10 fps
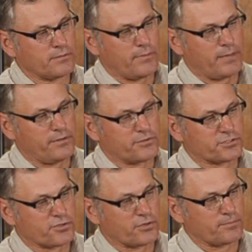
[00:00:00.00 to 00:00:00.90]
maybe your
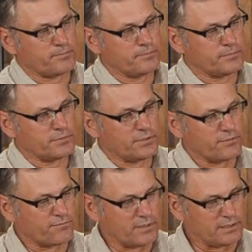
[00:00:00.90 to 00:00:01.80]
stirrup to
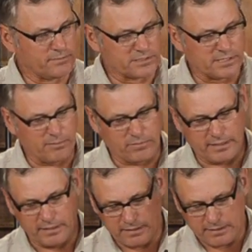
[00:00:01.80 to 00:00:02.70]
the front limb
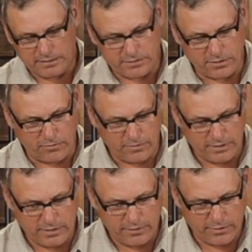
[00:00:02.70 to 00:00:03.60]
assembly. So
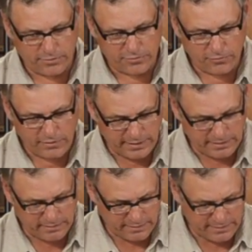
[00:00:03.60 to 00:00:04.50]
your
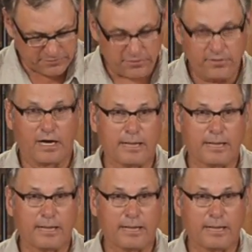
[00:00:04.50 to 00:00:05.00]
toolkit gives you the